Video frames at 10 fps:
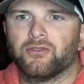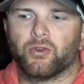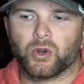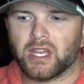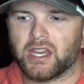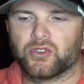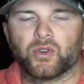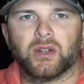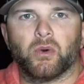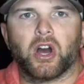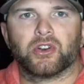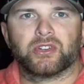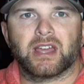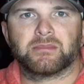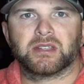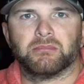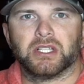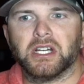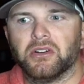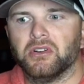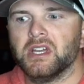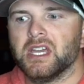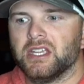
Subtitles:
48 degree water temps and below,